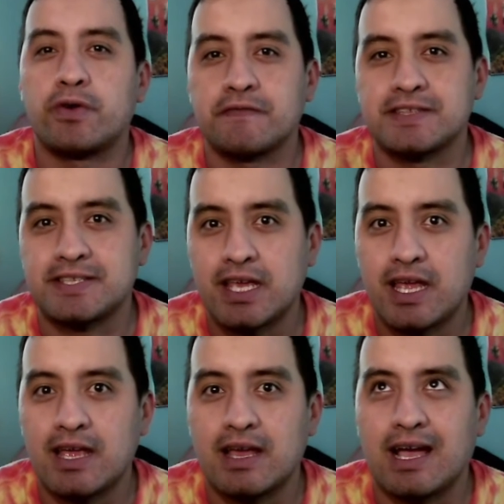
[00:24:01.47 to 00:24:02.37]
the
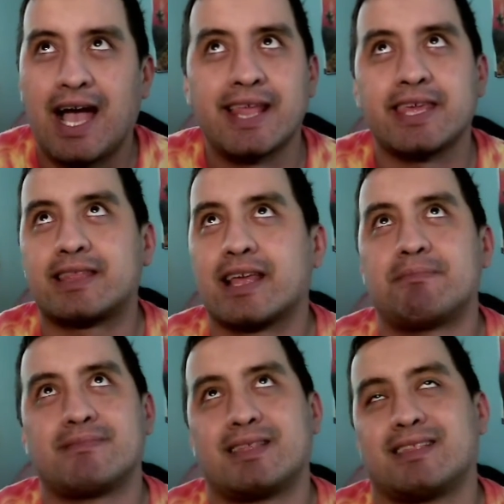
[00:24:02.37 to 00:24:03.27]
Sea, I think that
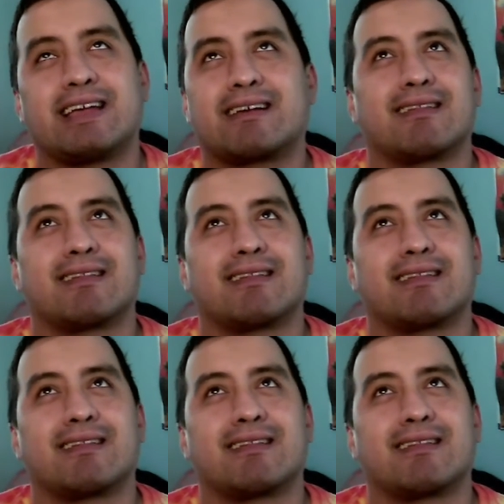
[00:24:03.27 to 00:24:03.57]
like